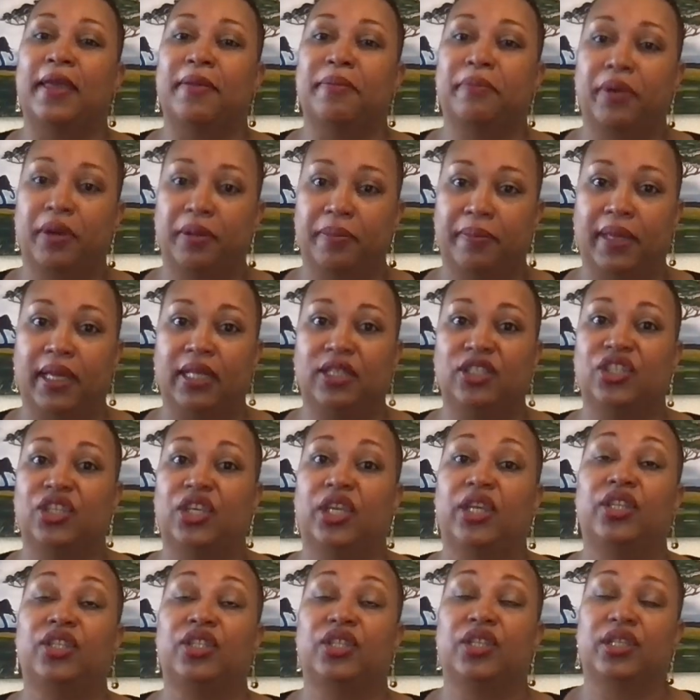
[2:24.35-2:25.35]
implement
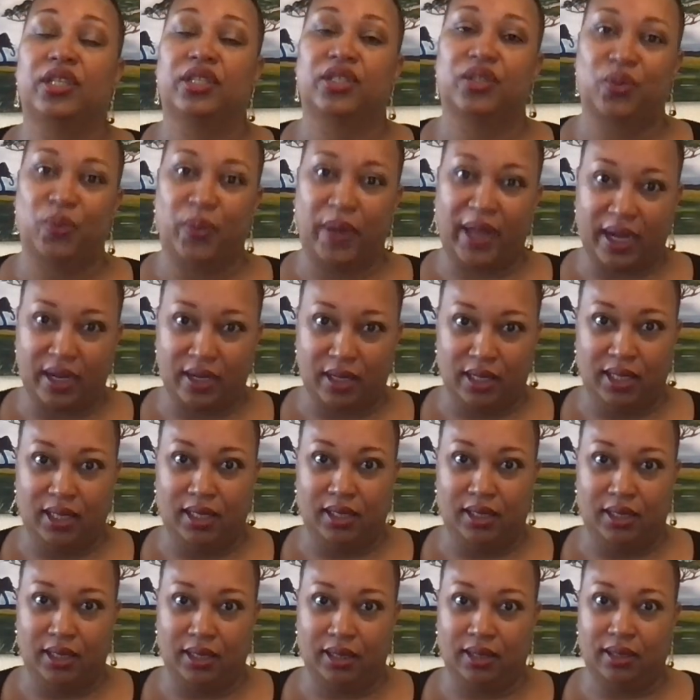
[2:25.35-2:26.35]
changes where
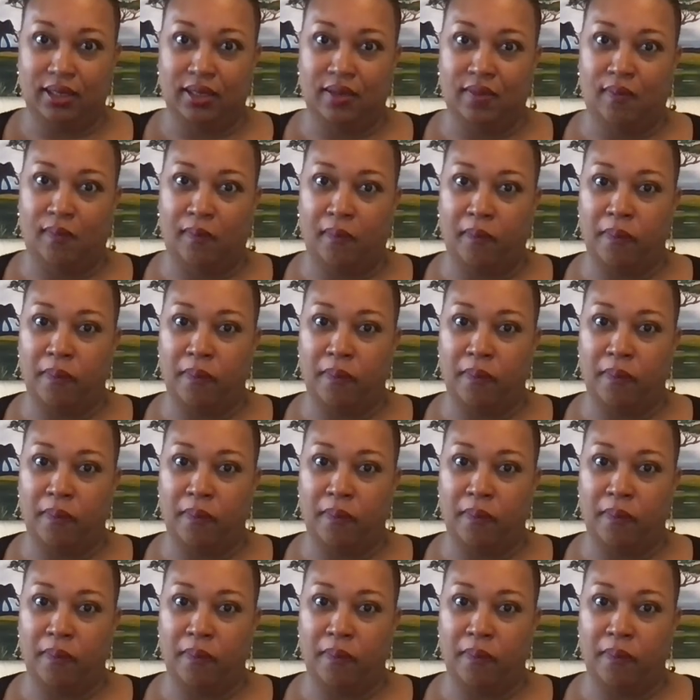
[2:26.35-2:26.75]
needed.